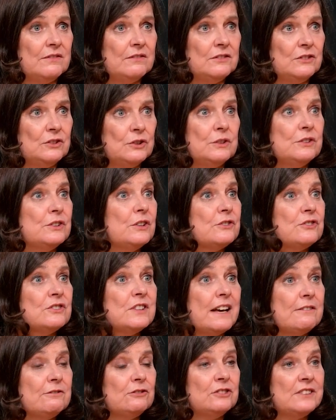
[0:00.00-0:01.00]
Doing those
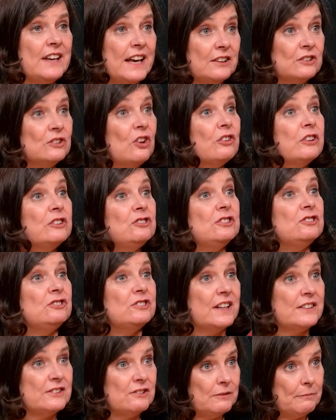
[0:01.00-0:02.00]
technology
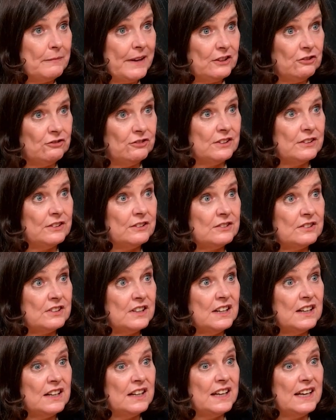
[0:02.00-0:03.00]
transformations
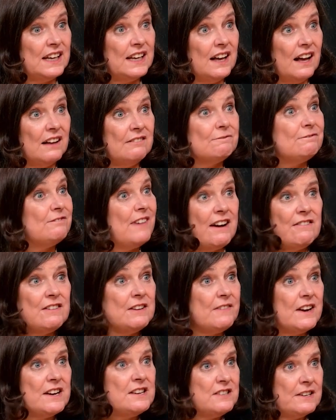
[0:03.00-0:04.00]

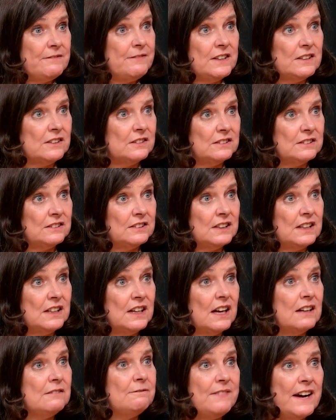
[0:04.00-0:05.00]
very, very difficult
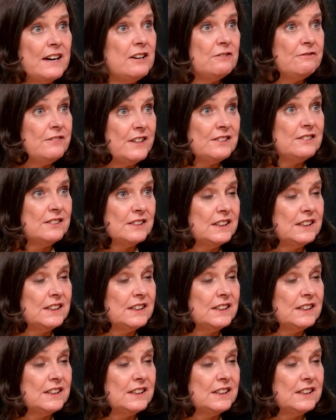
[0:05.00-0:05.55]
and very risky.